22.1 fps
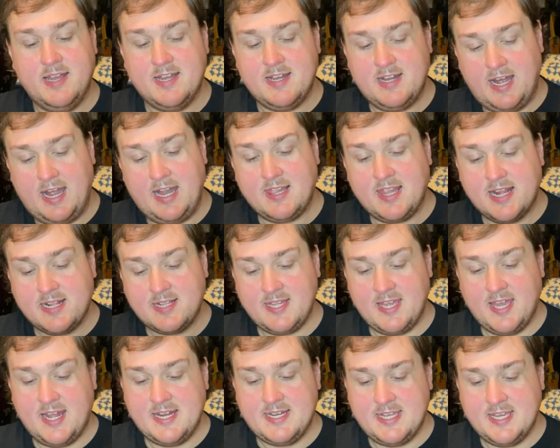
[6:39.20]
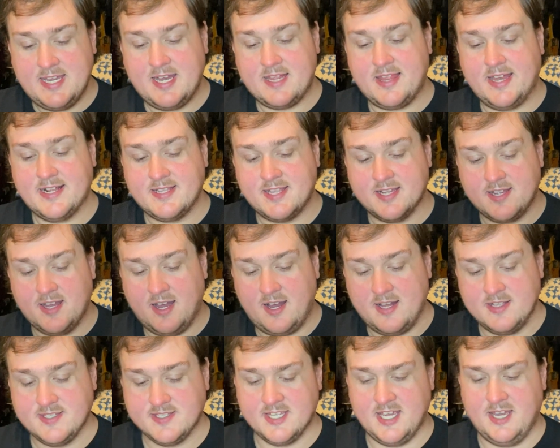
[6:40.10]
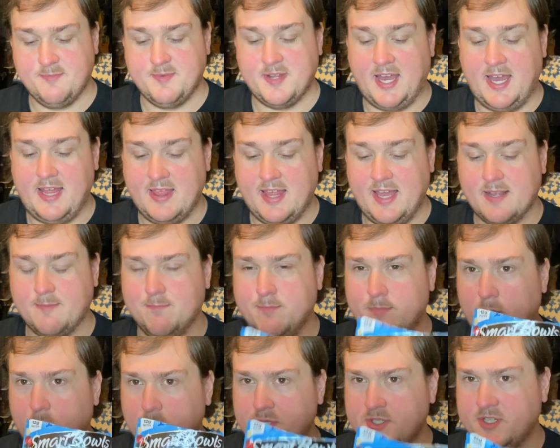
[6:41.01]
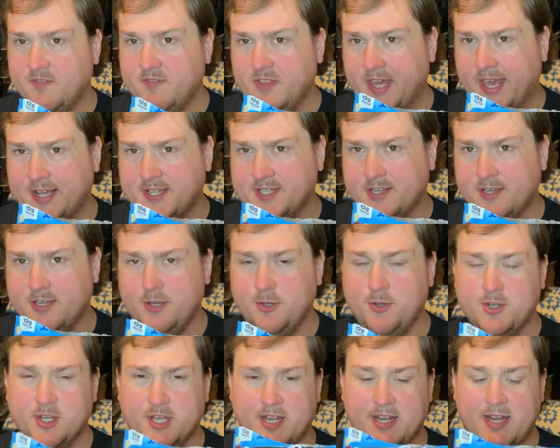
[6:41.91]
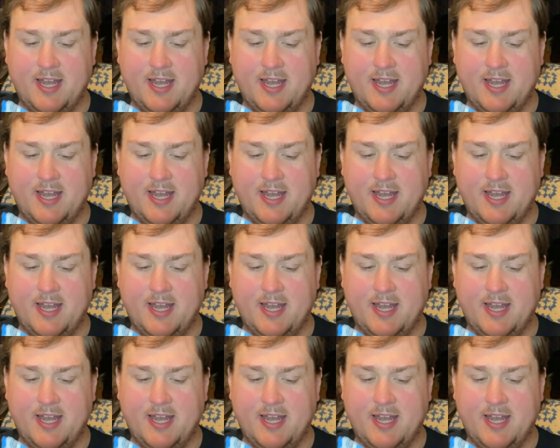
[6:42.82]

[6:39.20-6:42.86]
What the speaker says: I like the idea. I like the concept. I like most of the execution.